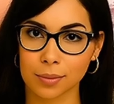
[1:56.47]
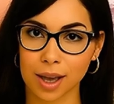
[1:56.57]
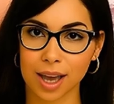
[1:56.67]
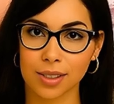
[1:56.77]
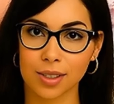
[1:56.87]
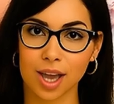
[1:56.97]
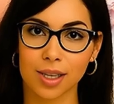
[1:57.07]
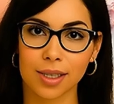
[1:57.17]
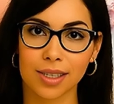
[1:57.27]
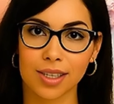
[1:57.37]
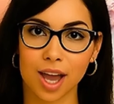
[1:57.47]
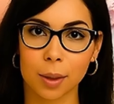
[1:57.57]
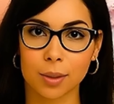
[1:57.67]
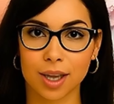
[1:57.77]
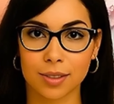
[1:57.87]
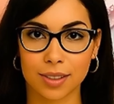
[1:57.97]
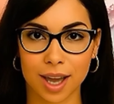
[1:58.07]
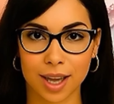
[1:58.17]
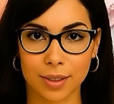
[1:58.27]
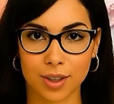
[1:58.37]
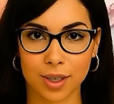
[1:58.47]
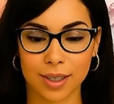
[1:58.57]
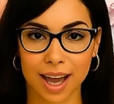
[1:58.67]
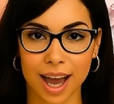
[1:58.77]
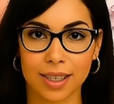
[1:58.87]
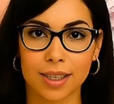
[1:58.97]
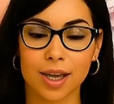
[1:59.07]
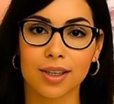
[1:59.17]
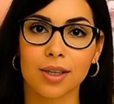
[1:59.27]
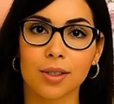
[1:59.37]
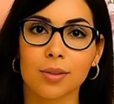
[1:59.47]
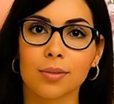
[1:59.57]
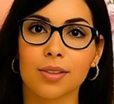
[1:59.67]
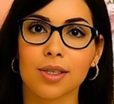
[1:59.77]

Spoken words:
In Genesis chapter 17, verses 18 to